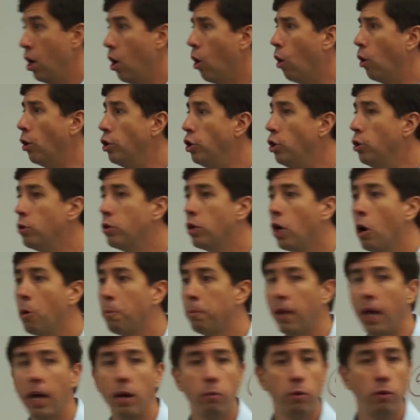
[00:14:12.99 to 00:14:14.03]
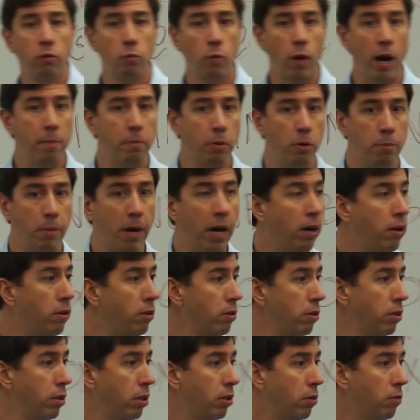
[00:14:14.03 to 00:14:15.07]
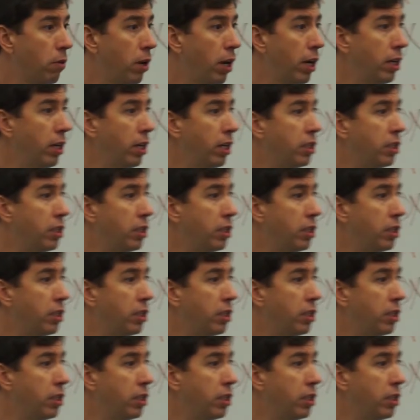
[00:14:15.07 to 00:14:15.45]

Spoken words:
or you go play with Rebel Mail, right?